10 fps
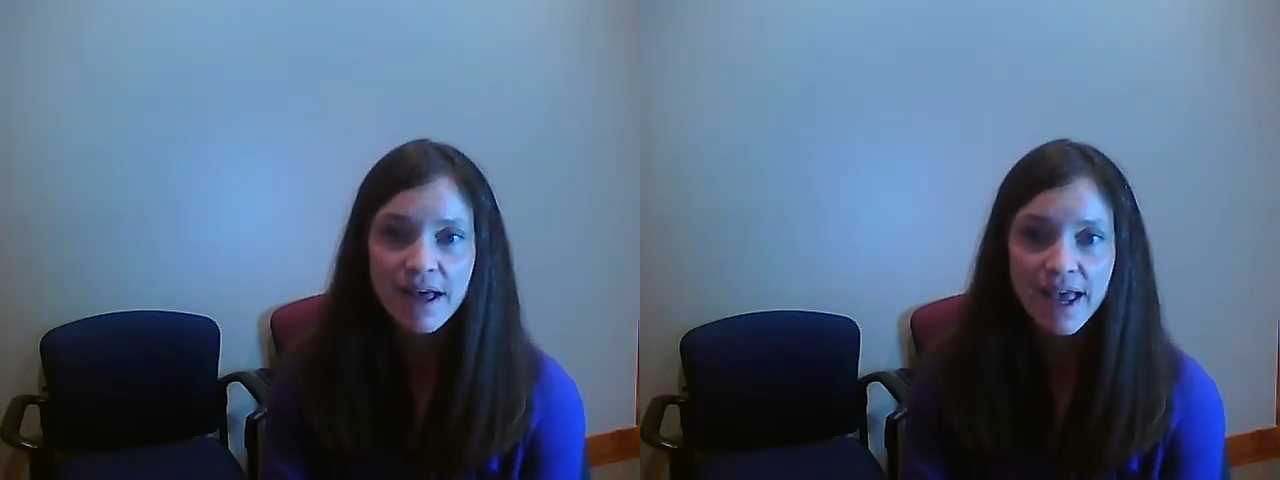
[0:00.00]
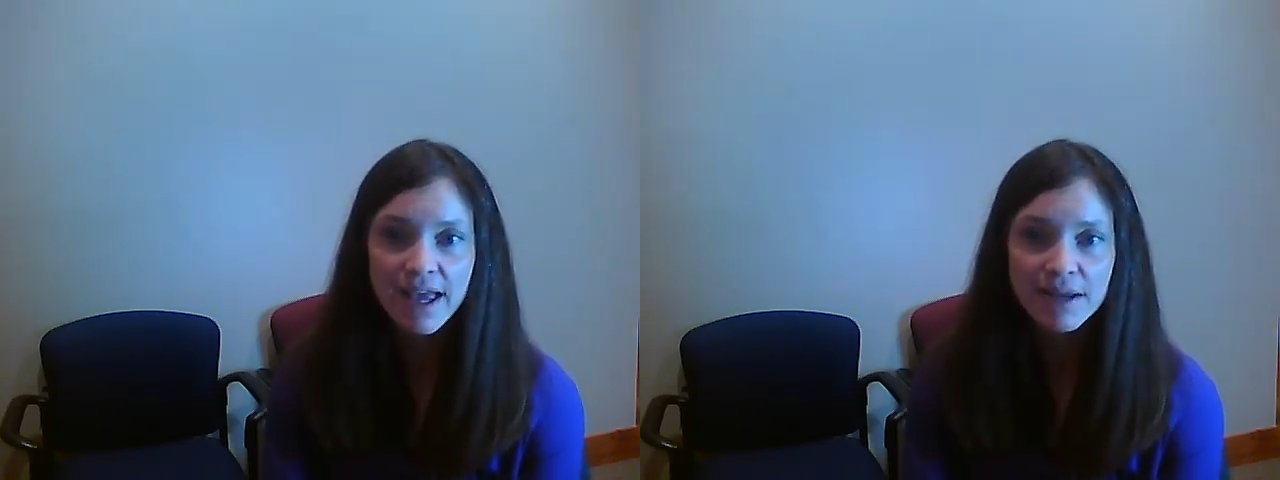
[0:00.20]

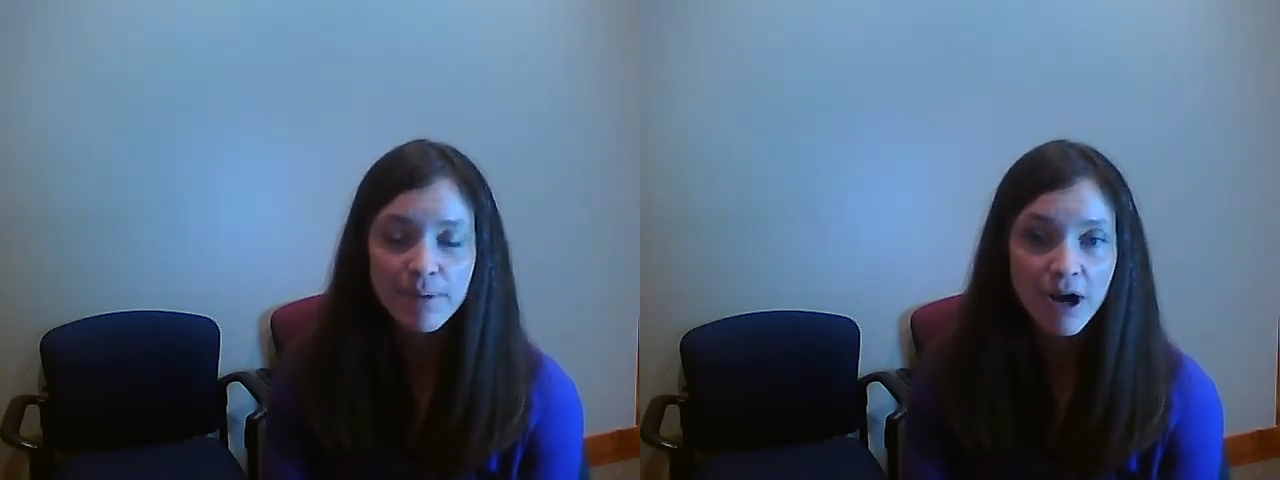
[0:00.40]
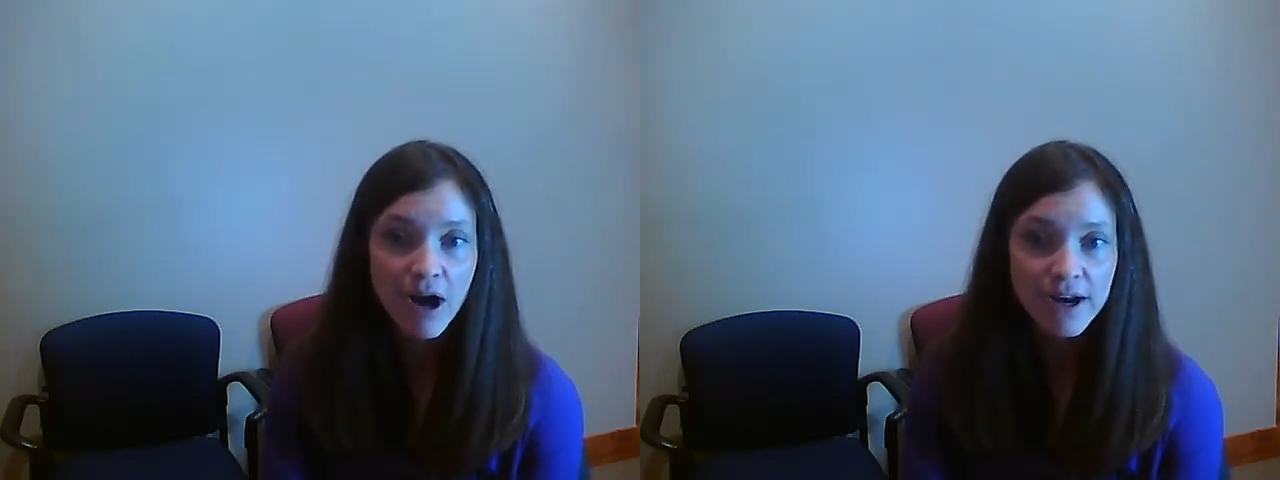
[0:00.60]

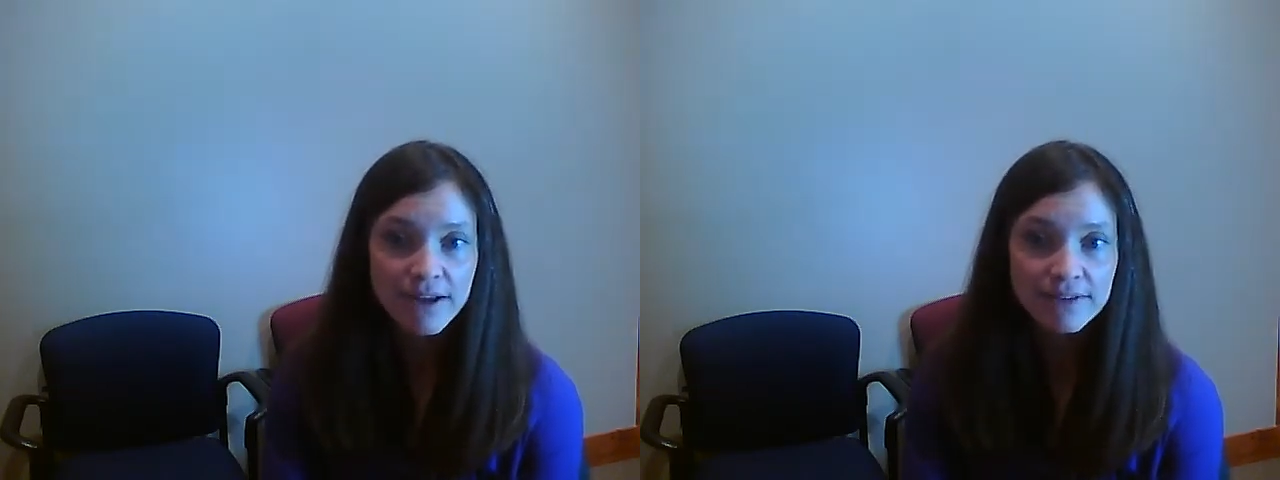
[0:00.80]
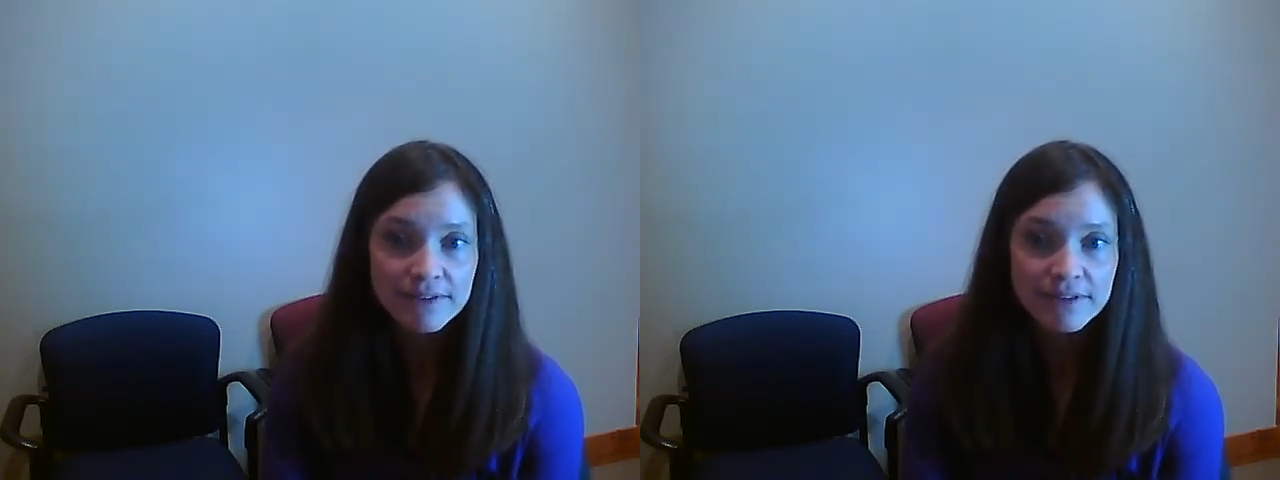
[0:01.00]

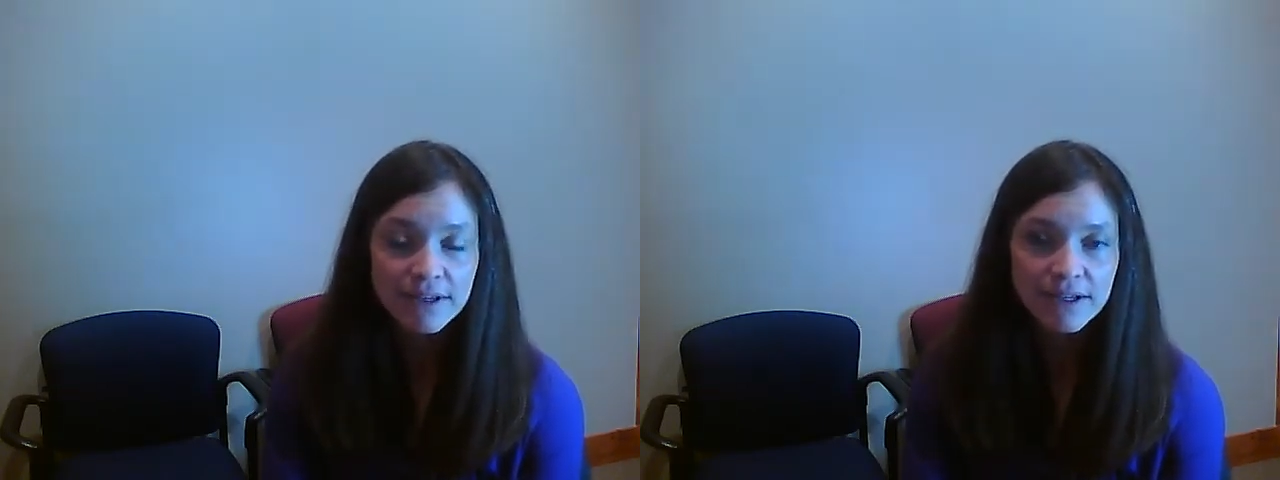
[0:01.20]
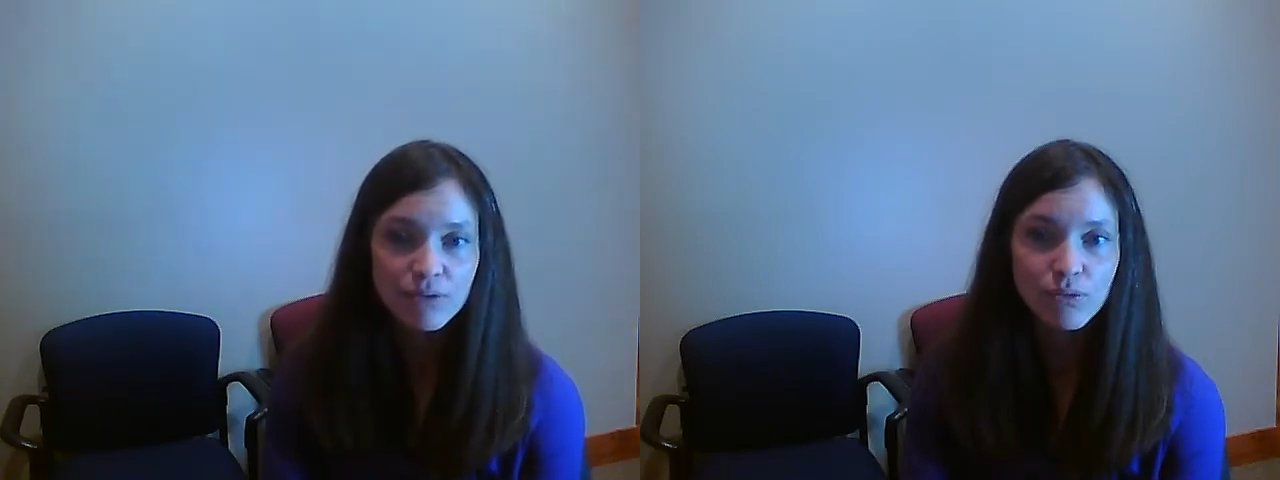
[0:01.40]
antibiotics
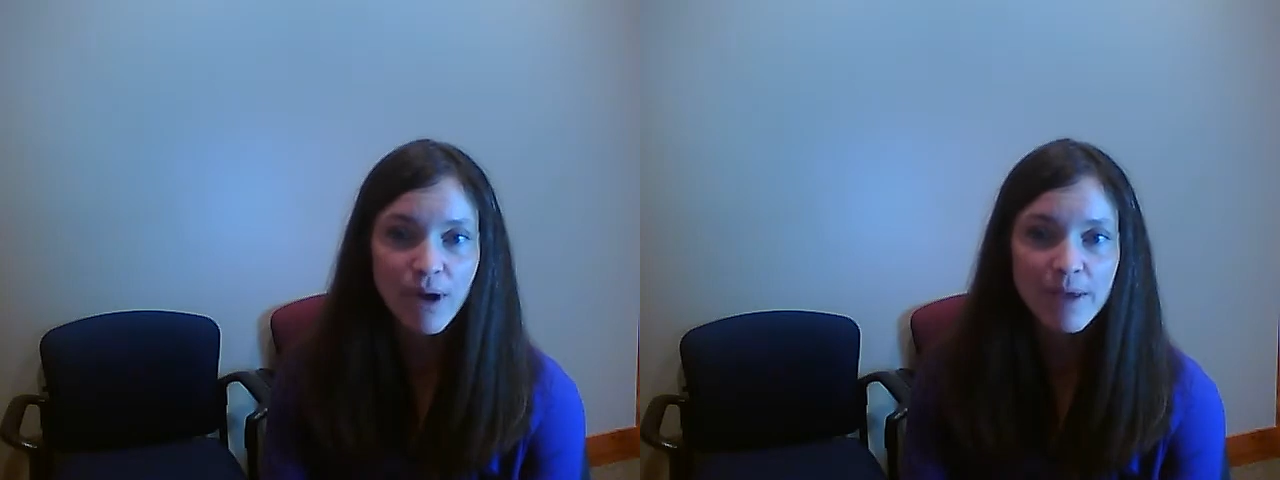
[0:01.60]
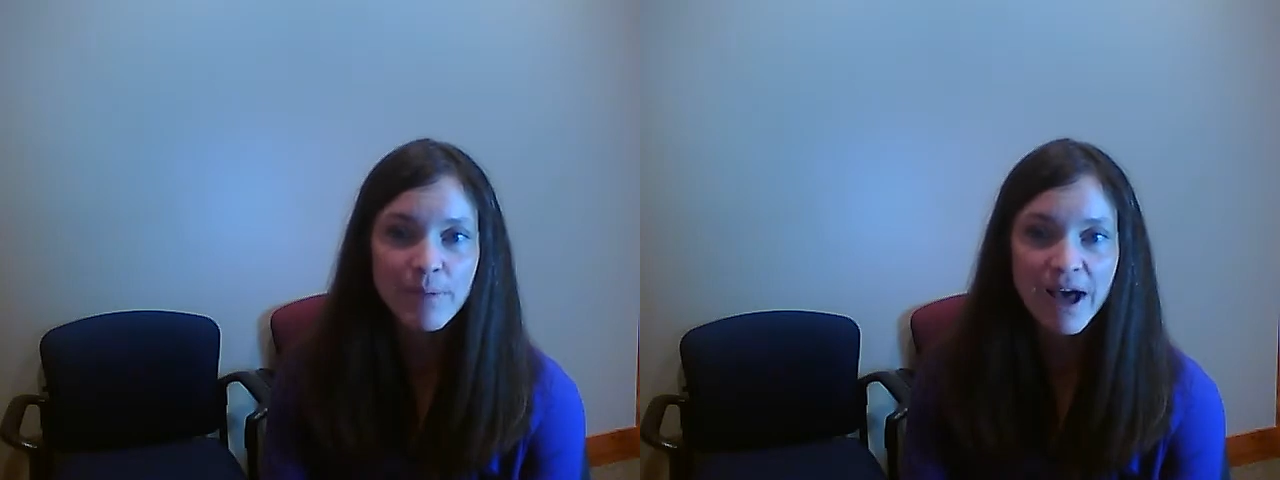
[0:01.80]

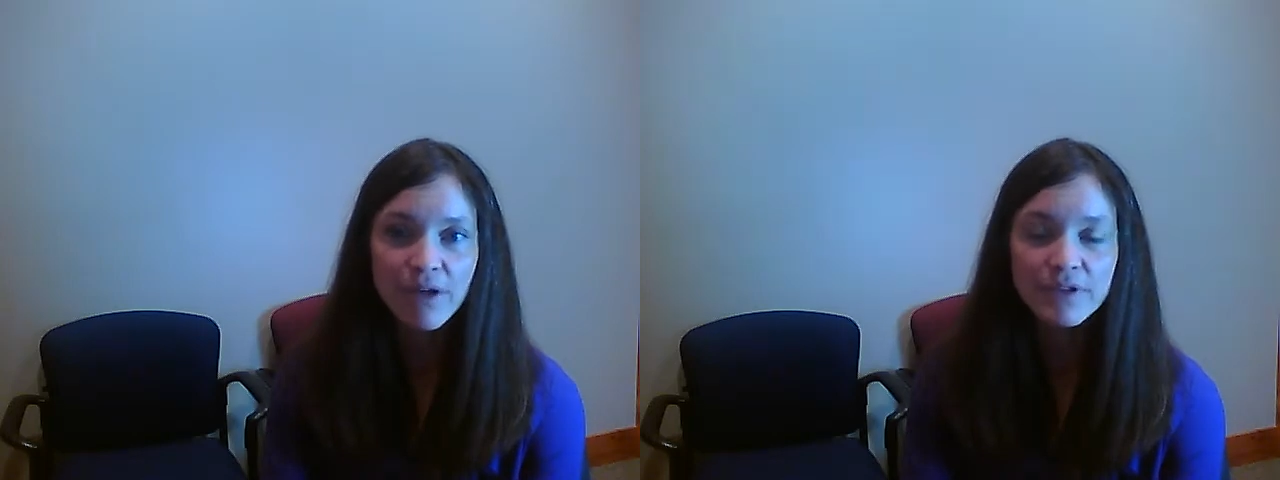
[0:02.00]
wipe out